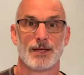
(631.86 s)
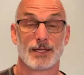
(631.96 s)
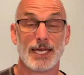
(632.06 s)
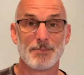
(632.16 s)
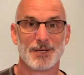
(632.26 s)

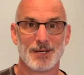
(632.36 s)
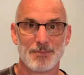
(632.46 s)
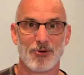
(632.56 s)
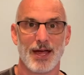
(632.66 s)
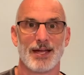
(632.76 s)
Keep
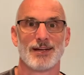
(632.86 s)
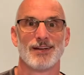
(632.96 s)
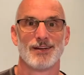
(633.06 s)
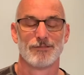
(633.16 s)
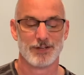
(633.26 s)
praying
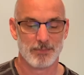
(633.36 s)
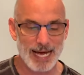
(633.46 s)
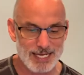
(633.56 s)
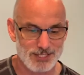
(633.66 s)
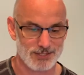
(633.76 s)
for your
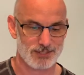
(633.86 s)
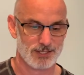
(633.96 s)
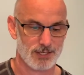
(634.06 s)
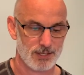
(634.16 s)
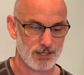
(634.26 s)

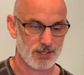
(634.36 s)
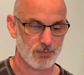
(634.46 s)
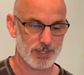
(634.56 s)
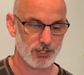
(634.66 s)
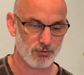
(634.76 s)
pastors.
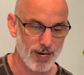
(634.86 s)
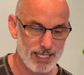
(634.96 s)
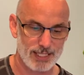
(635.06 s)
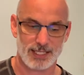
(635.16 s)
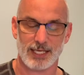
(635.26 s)
We
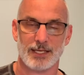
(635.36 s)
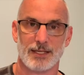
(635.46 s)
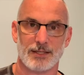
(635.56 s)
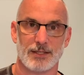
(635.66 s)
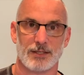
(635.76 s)
greatly need
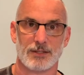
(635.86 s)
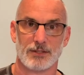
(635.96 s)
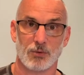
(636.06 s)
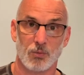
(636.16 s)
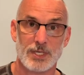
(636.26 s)

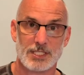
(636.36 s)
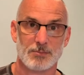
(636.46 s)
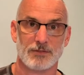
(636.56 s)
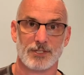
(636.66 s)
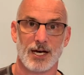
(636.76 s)
the wisdom
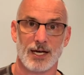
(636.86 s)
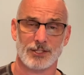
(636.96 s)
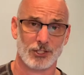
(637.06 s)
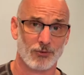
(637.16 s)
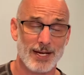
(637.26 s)
of God,
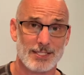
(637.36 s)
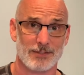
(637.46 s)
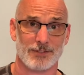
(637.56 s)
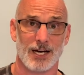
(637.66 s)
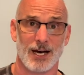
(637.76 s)
the grace
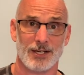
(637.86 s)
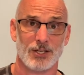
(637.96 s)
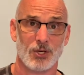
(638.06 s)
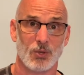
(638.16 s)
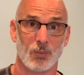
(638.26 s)
of God.
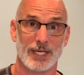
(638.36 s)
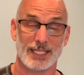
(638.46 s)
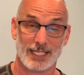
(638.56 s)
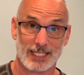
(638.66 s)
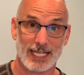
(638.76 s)
We need
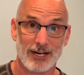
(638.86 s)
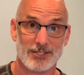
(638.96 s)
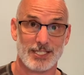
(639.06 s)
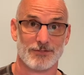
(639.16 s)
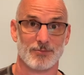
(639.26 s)
the
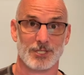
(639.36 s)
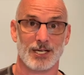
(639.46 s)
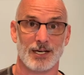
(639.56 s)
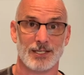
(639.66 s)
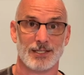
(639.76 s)
clarity from
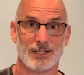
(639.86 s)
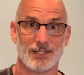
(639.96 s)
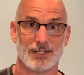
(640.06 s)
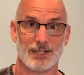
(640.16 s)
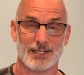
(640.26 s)
God,
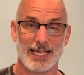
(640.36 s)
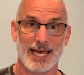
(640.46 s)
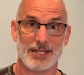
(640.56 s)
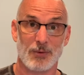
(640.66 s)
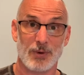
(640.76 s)

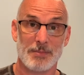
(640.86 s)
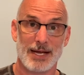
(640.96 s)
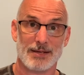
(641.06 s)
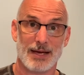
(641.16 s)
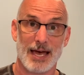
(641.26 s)
and that we
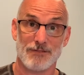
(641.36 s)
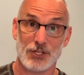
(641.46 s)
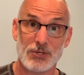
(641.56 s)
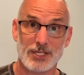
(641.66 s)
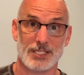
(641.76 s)
might have
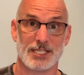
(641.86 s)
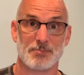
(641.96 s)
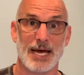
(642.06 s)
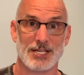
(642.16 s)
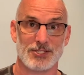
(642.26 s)
unity as
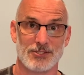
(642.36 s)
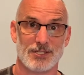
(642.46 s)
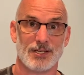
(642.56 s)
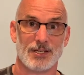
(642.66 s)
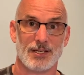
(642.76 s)
pastors
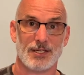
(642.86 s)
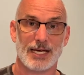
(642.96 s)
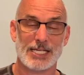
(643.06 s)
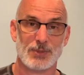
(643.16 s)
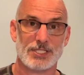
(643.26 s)

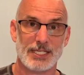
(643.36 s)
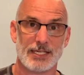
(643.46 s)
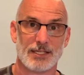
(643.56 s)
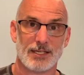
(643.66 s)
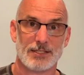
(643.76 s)
as we
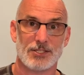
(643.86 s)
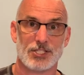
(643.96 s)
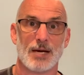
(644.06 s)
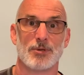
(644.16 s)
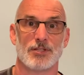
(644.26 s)
seek to
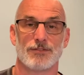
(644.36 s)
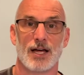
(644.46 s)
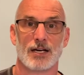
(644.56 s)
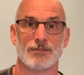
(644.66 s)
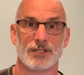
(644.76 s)
shepherd the
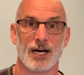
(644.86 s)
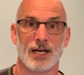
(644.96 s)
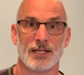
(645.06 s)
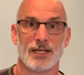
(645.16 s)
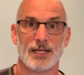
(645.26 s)
flock of
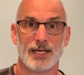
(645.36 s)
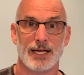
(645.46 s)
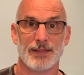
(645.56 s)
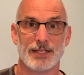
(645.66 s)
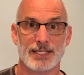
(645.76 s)
God
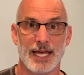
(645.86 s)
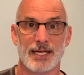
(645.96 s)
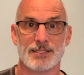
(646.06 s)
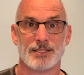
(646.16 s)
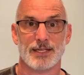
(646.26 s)
in the
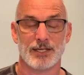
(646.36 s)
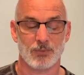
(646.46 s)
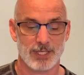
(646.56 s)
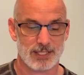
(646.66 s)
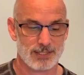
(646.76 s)
days and
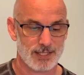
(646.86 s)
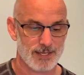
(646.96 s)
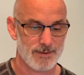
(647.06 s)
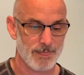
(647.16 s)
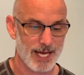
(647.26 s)
weeks
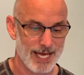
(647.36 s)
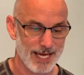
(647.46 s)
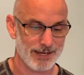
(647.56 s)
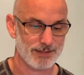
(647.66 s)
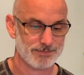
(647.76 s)

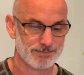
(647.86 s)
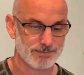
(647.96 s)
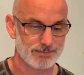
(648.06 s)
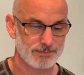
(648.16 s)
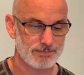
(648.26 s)
ahead.
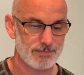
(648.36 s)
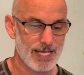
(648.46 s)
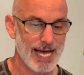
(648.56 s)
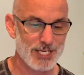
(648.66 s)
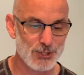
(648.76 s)

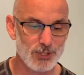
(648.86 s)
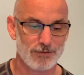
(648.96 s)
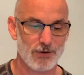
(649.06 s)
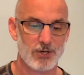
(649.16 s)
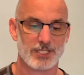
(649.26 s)
I do look
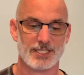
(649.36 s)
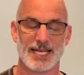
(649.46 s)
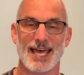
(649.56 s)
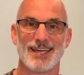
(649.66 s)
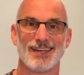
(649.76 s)
forward to the
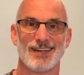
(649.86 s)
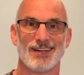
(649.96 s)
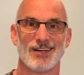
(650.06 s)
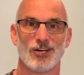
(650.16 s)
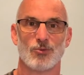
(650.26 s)
day
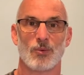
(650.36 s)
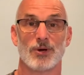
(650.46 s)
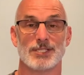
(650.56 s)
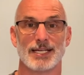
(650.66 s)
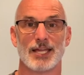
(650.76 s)
when we're
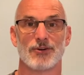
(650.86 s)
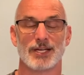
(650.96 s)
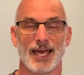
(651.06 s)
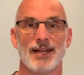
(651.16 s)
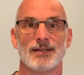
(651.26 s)
together
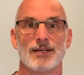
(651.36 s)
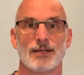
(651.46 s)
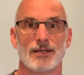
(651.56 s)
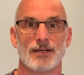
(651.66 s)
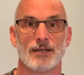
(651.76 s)
again,
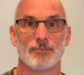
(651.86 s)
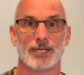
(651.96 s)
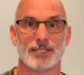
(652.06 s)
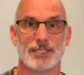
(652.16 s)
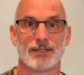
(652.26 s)
but
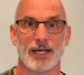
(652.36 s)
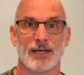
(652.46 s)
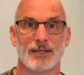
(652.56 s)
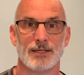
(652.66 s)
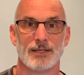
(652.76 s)
until
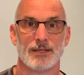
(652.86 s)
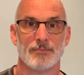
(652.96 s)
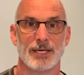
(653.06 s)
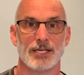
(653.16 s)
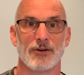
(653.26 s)
then,
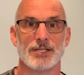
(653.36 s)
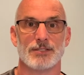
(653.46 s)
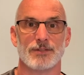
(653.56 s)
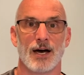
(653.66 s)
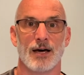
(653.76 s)
may the grace
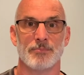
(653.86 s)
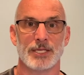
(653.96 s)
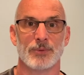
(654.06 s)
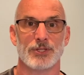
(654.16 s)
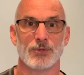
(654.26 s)
of God be
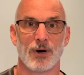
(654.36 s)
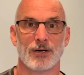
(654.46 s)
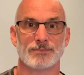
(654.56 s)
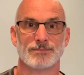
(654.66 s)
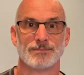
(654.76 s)
with you all.